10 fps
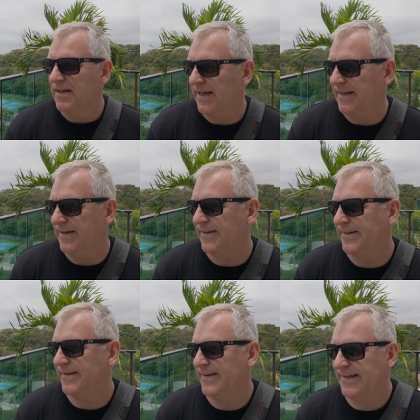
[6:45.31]
and
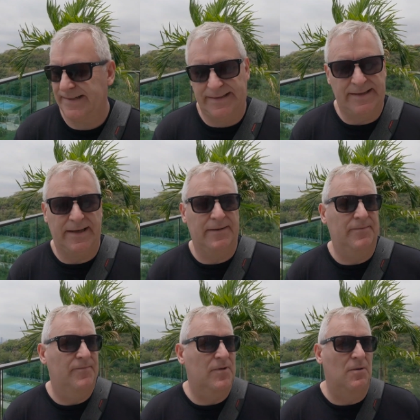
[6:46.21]
yeah,
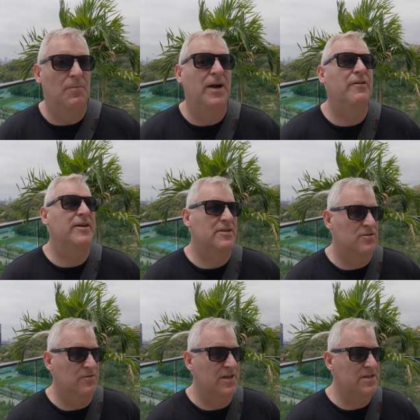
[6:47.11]
comparing
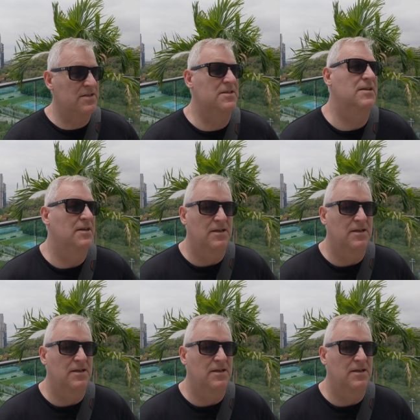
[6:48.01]
to this,